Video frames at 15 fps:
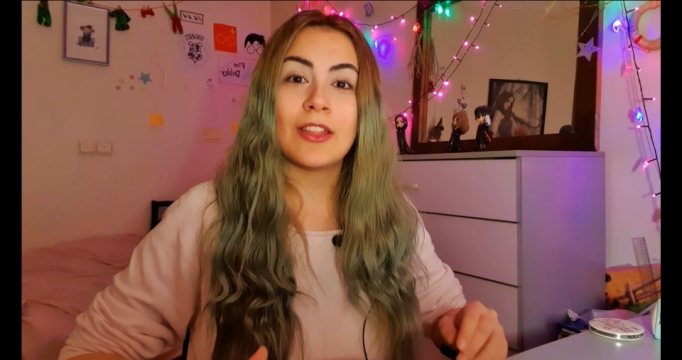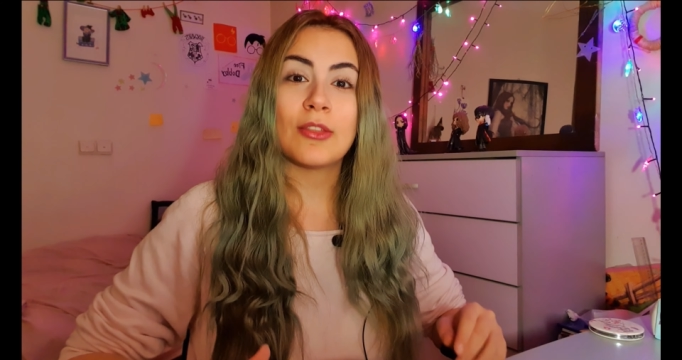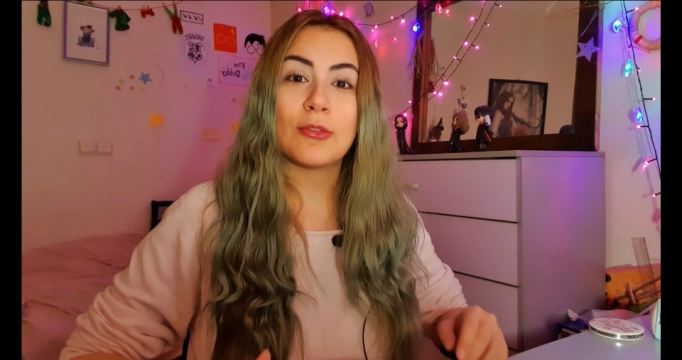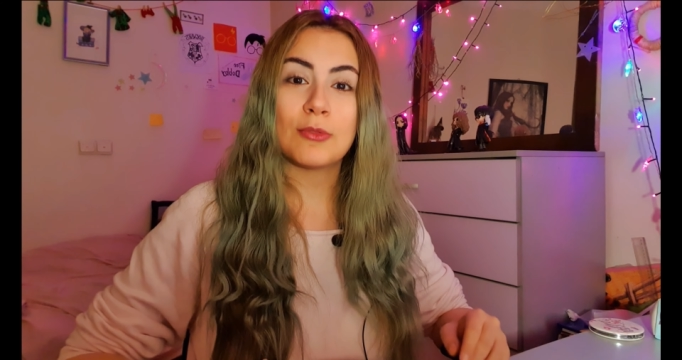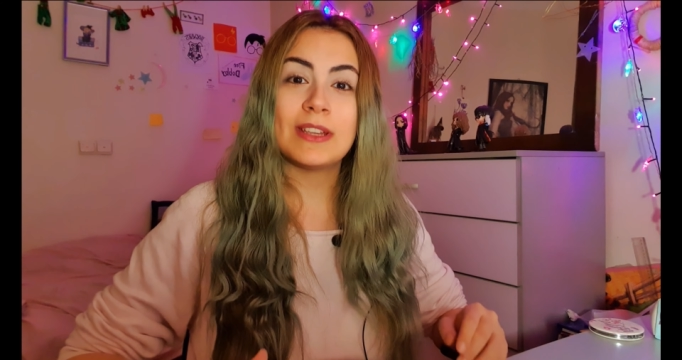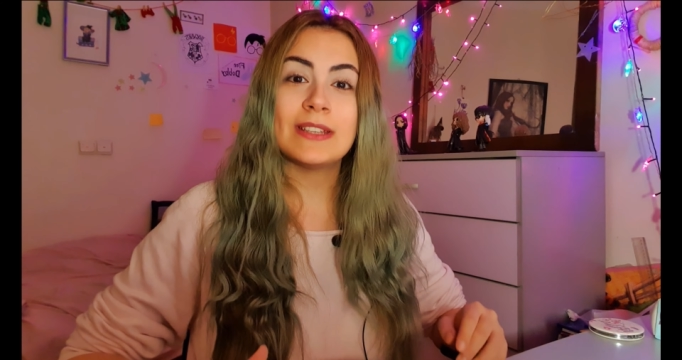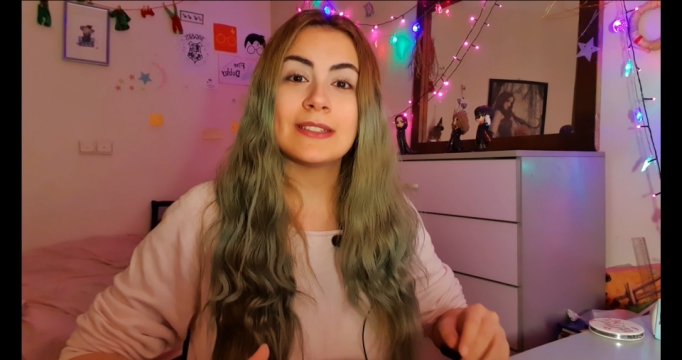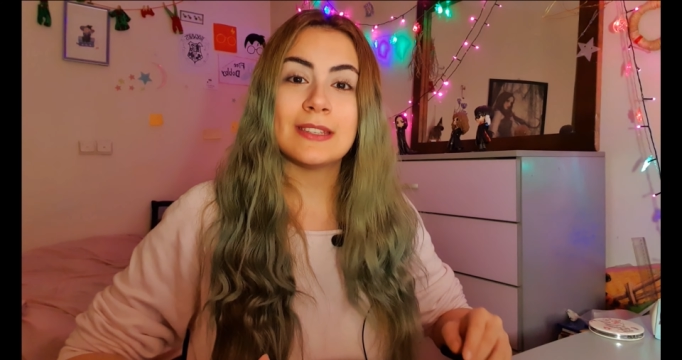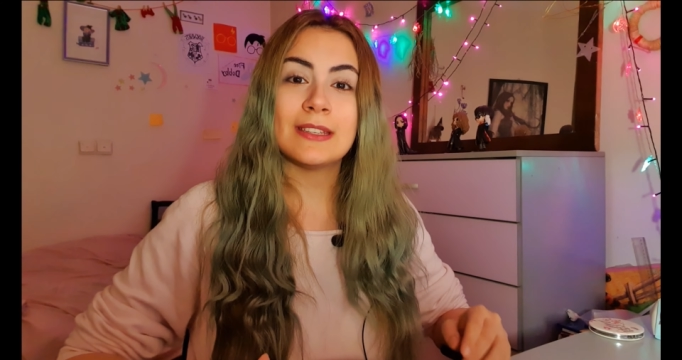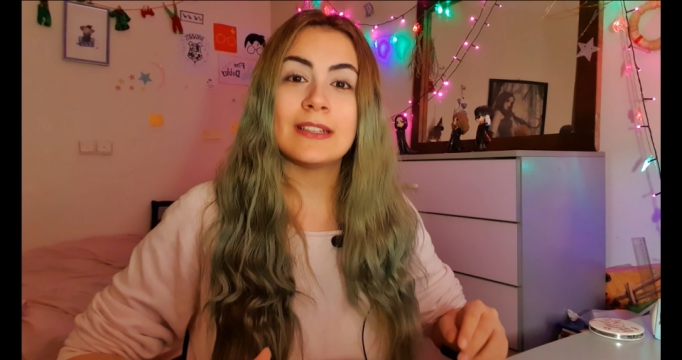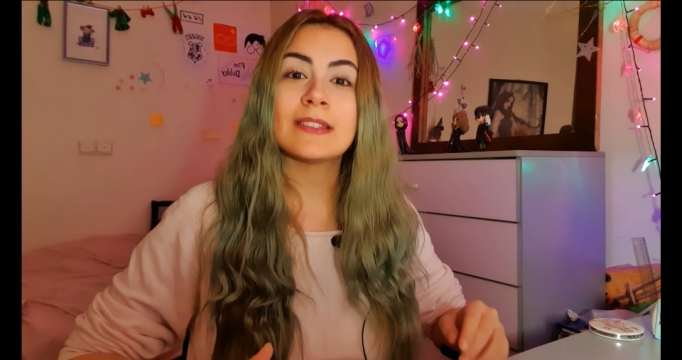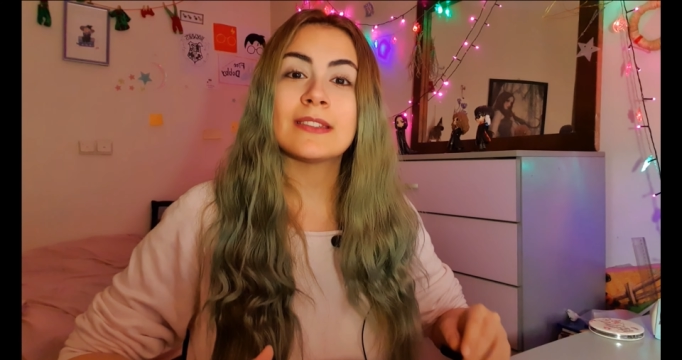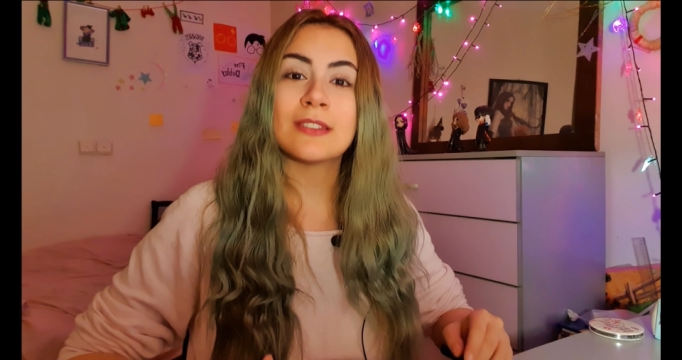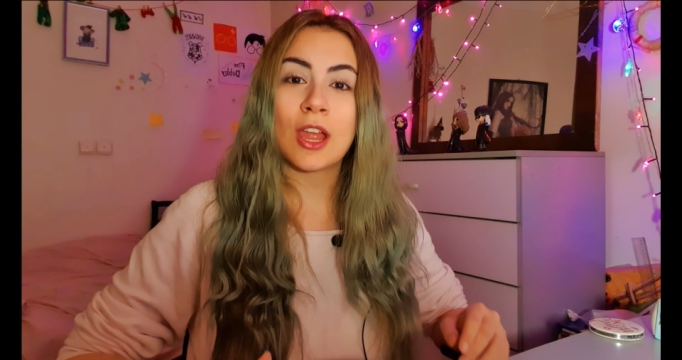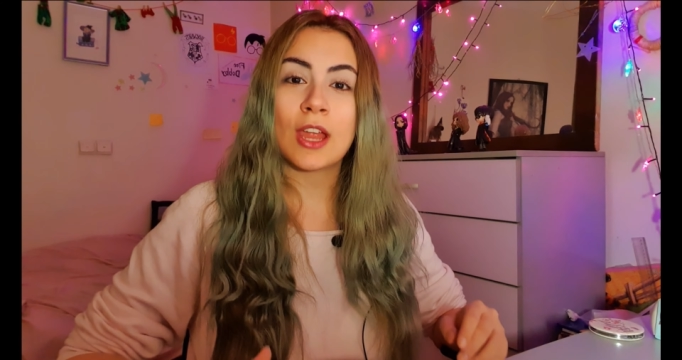
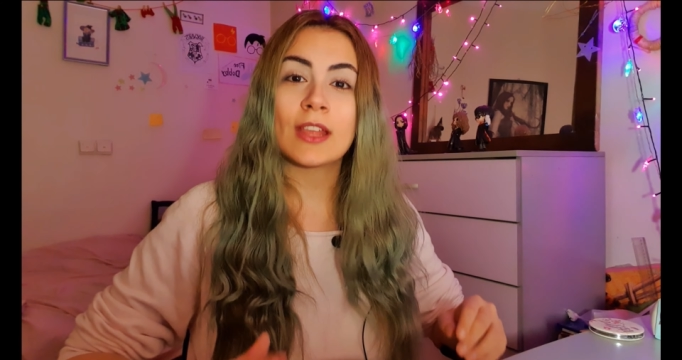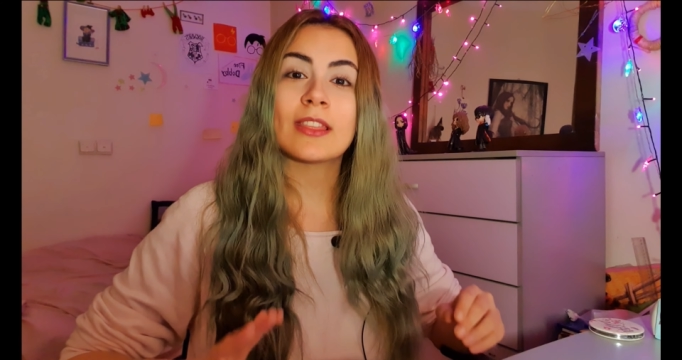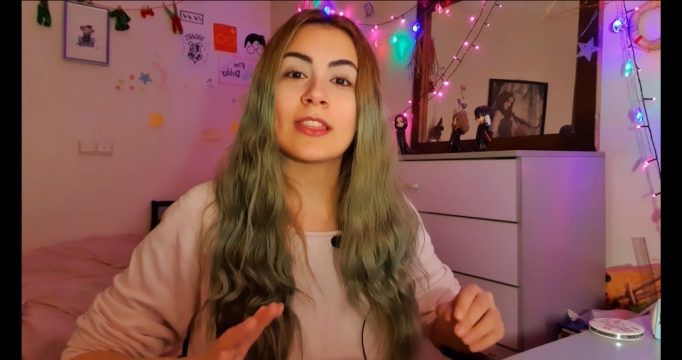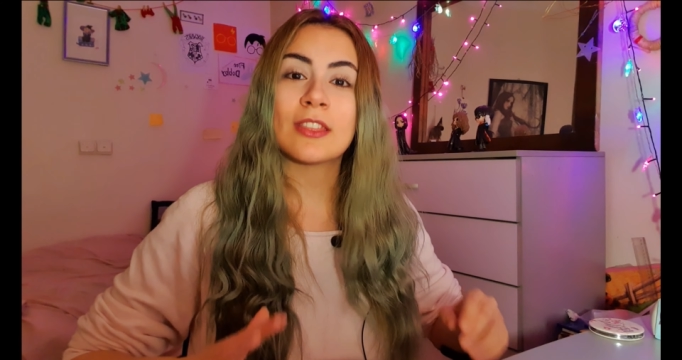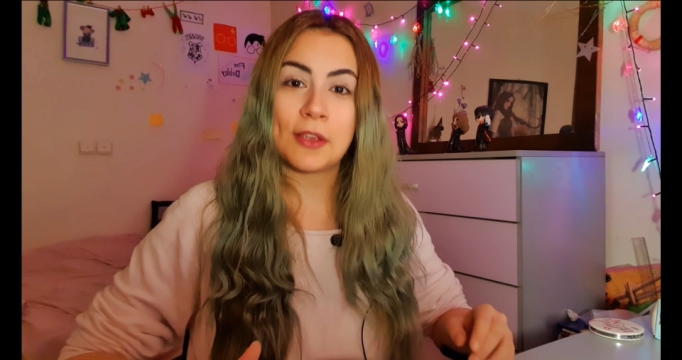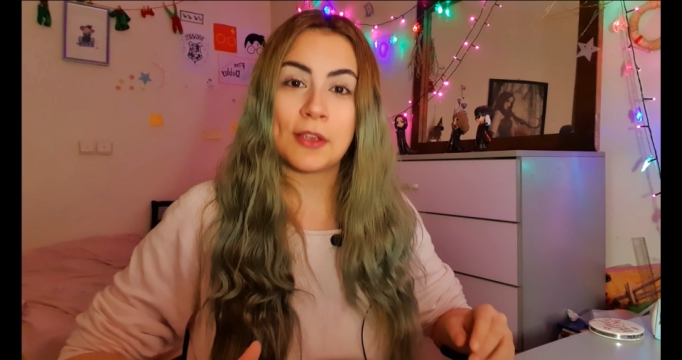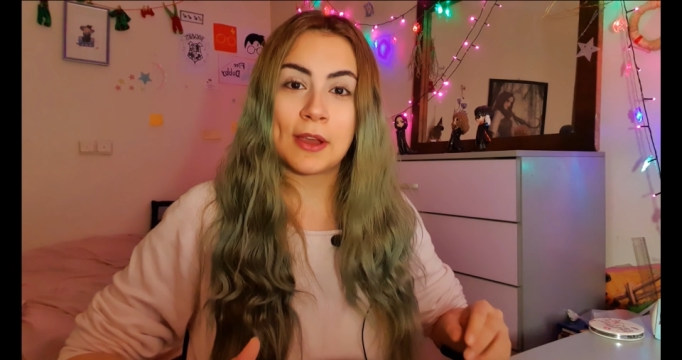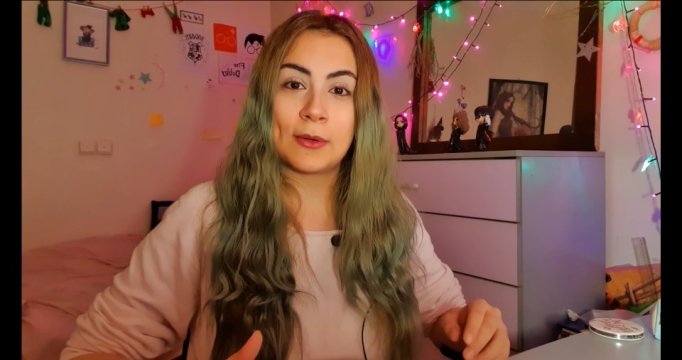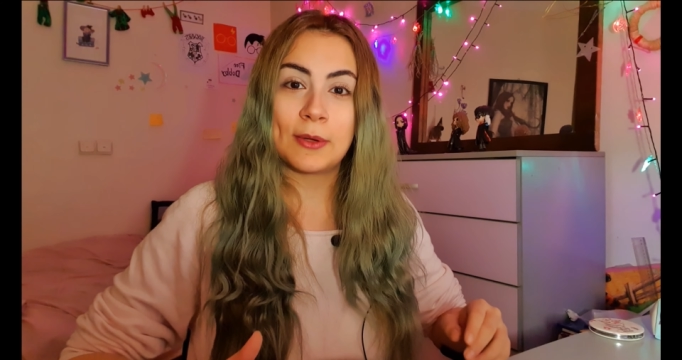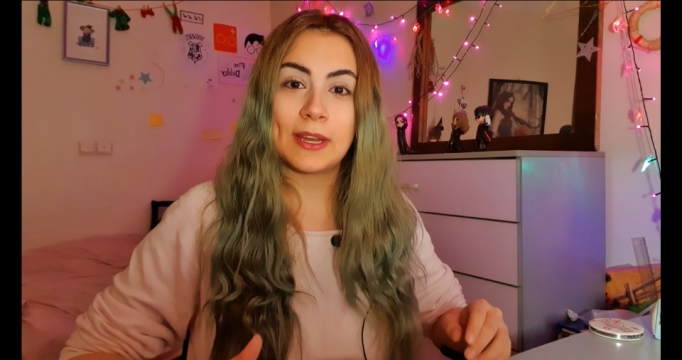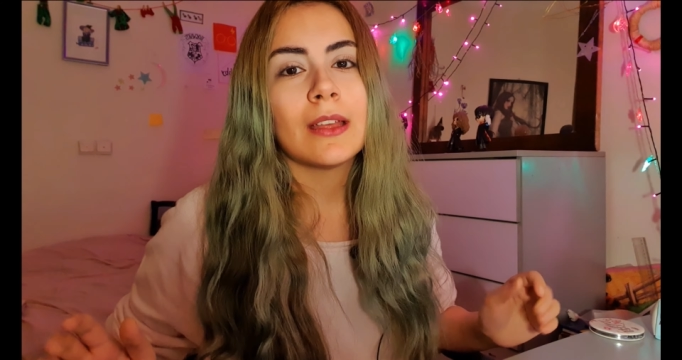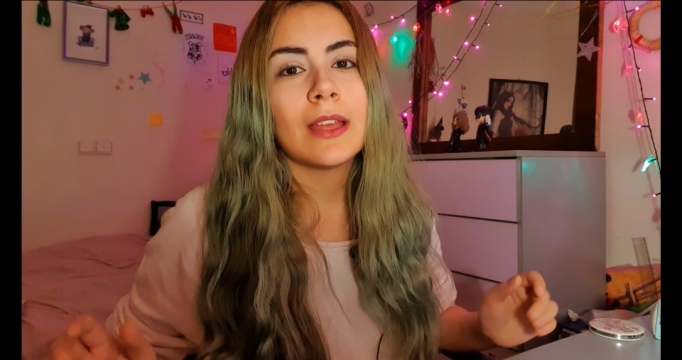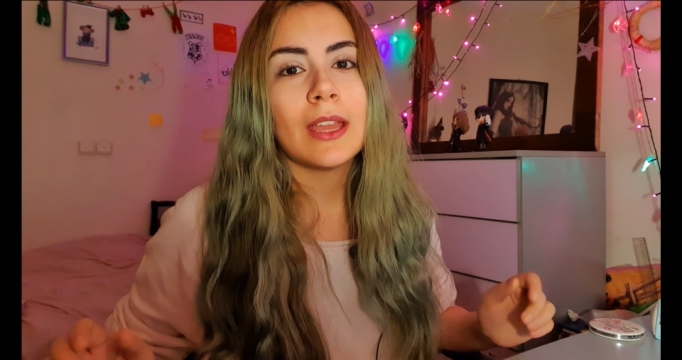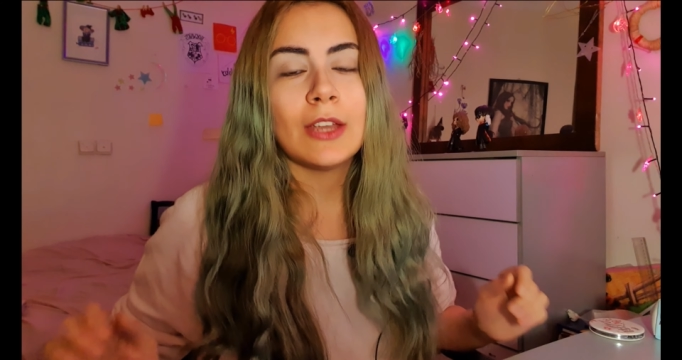369 theory.